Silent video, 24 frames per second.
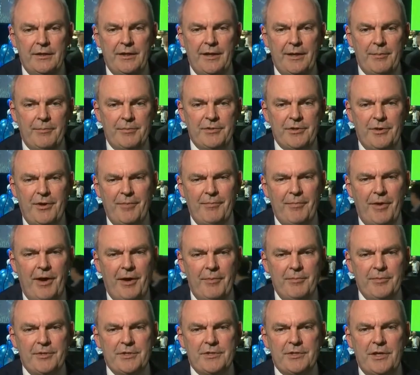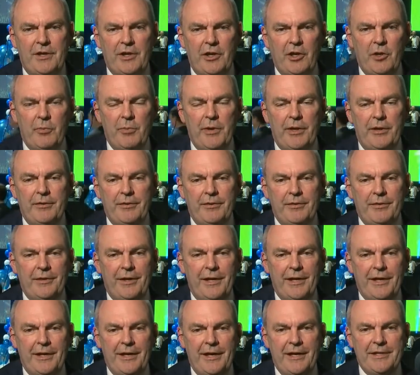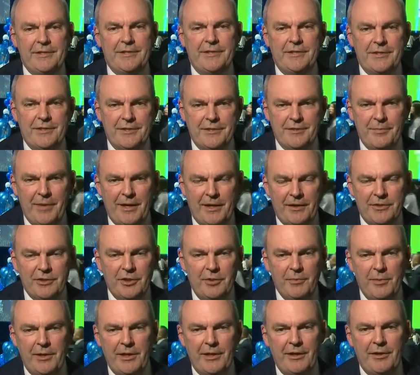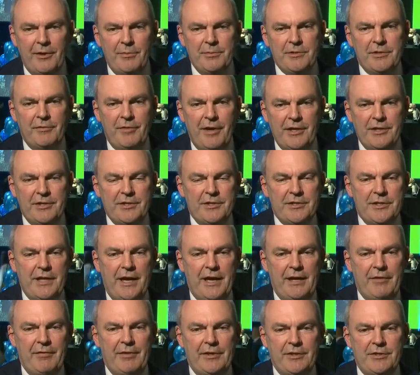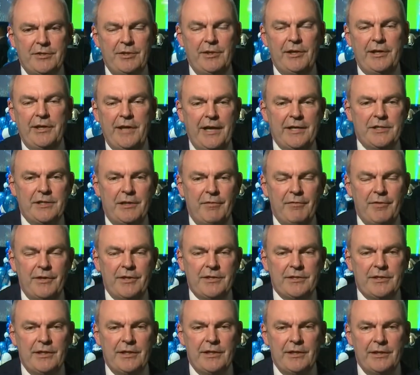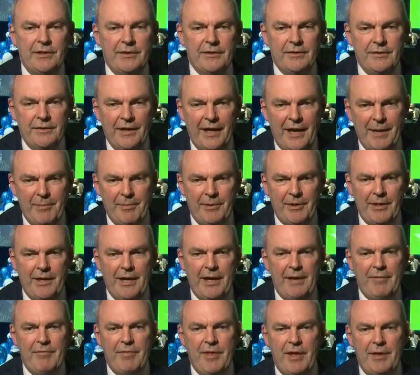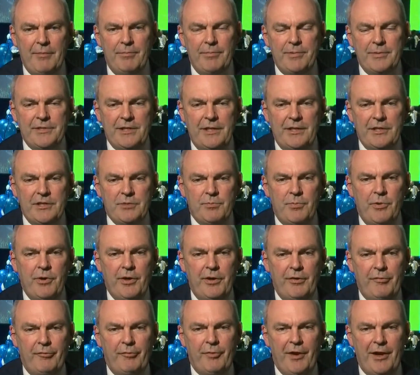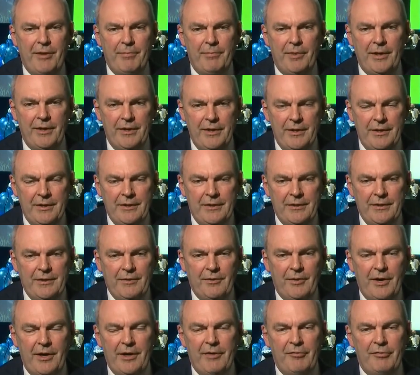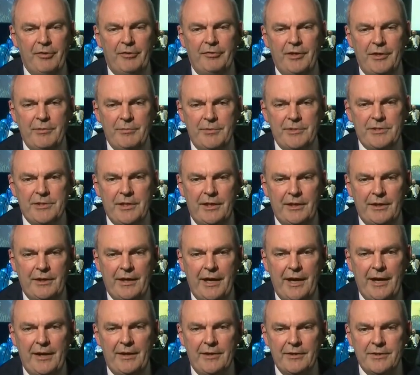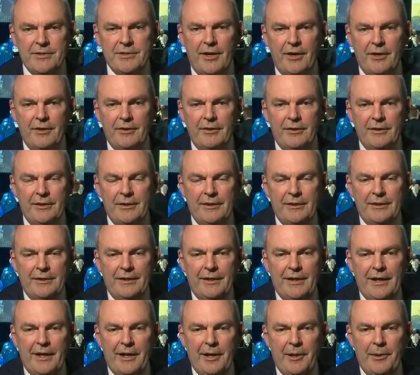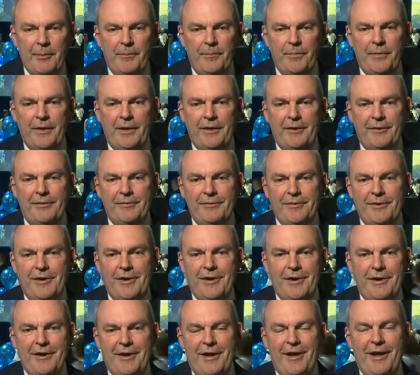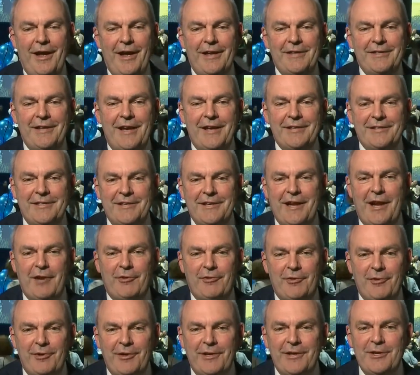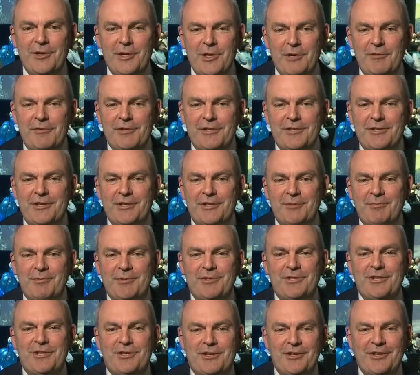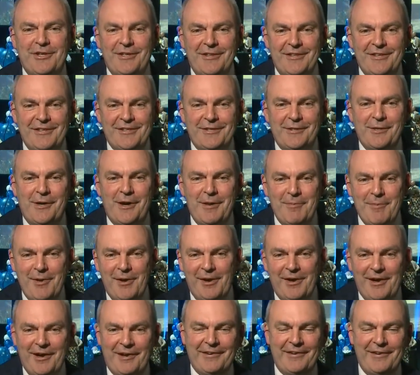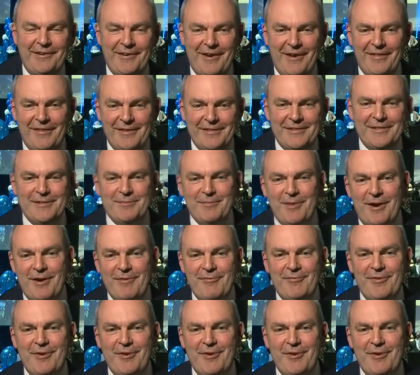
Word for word: um, so I'm, I'm, just a little bit uh, hesitant to make too many observations out of it. It's early days. Obviously, you, you're, happy to have that percentage point in front, but we're only 15% counted. So, uh, you know, as, as a naturally nervous disposition at this time on election night, this is my